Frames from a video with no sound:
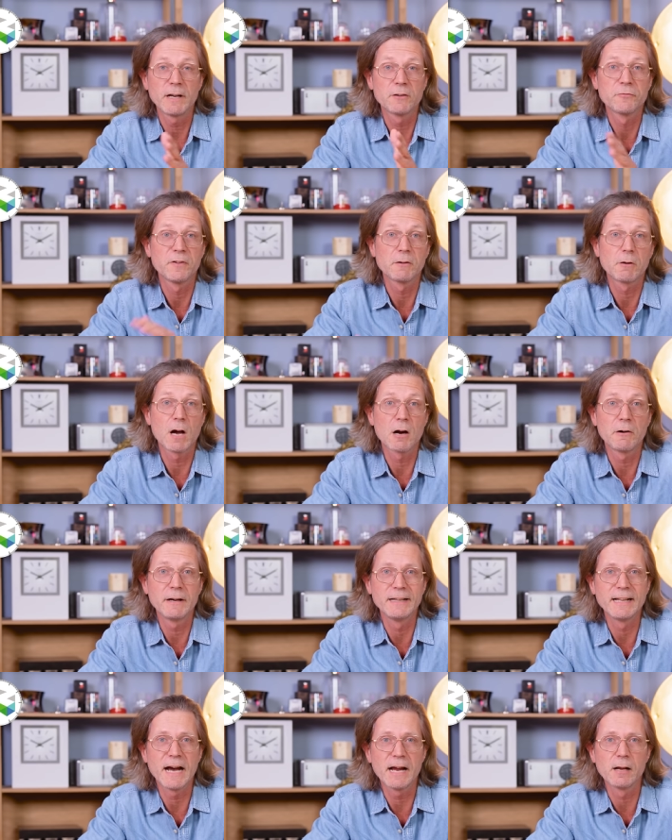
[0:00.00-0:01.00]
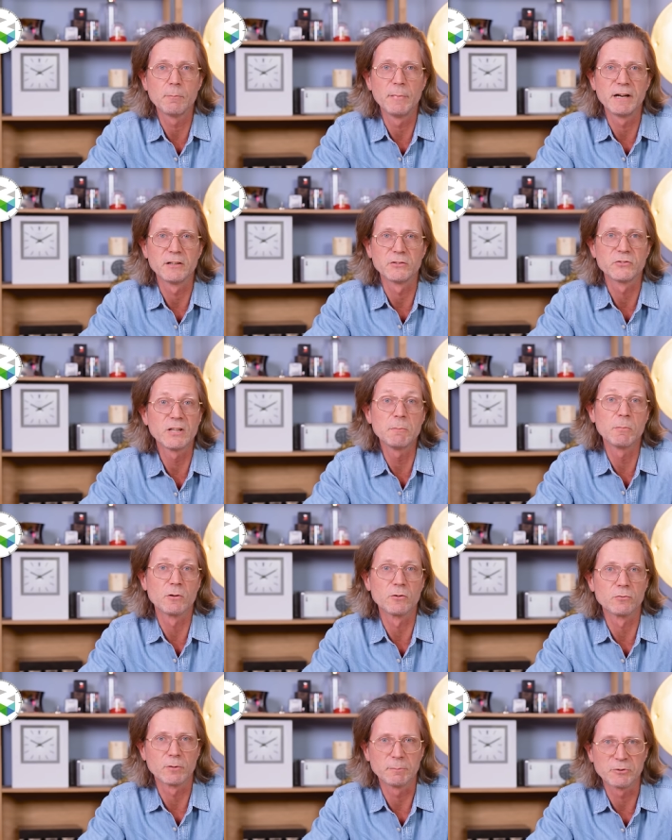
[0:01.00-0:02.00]
red Ferrari dial bears
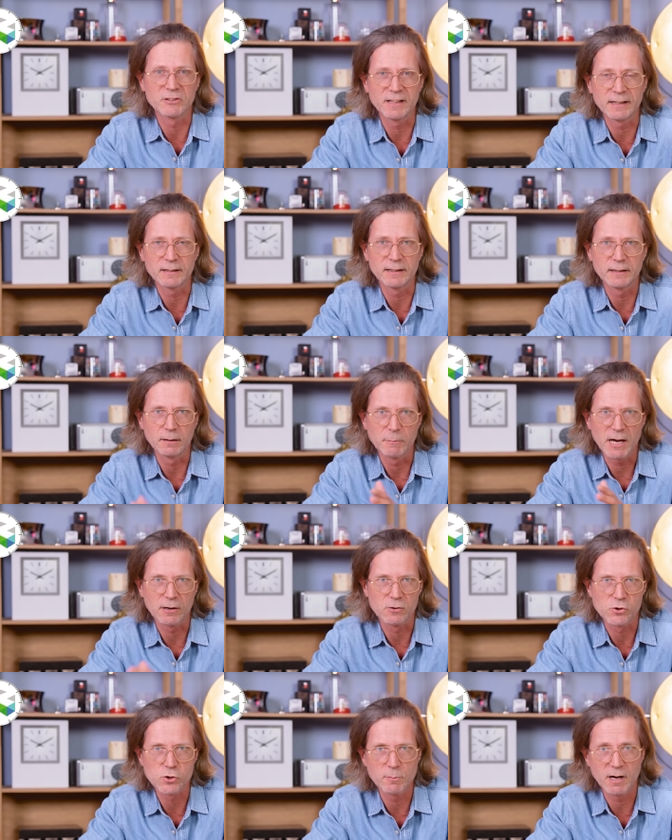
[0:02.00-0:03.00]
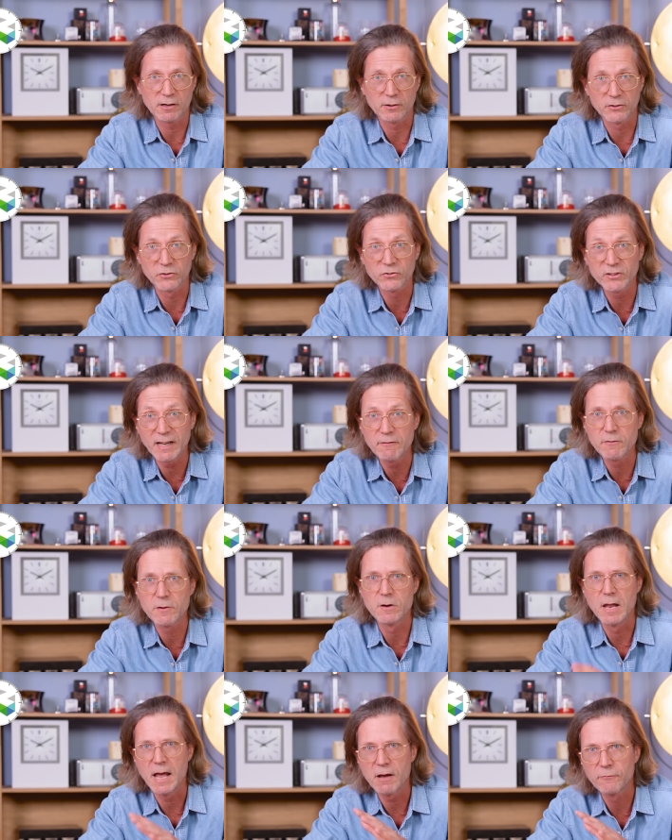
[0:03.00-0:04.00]
symbols representing Michael Schumacher's
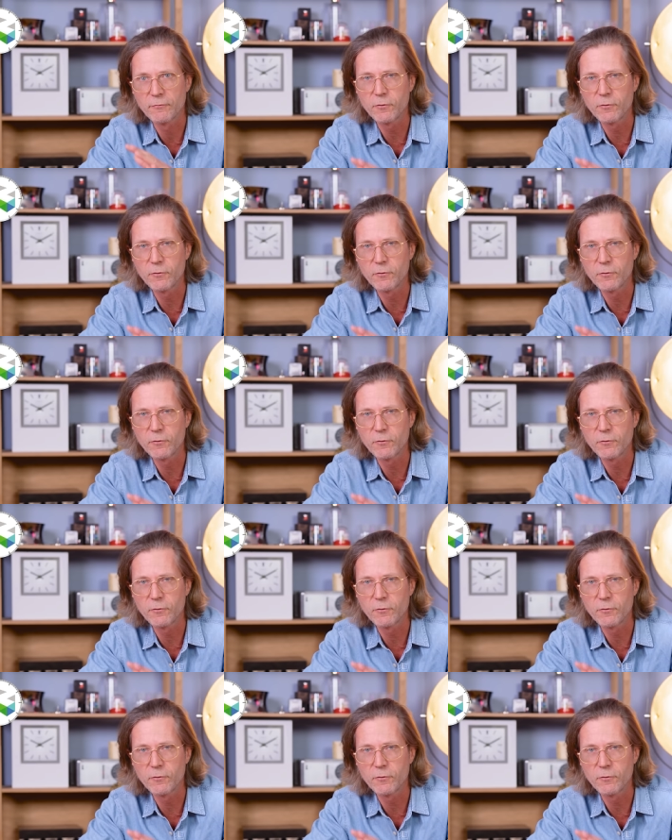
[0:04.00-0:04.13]
seven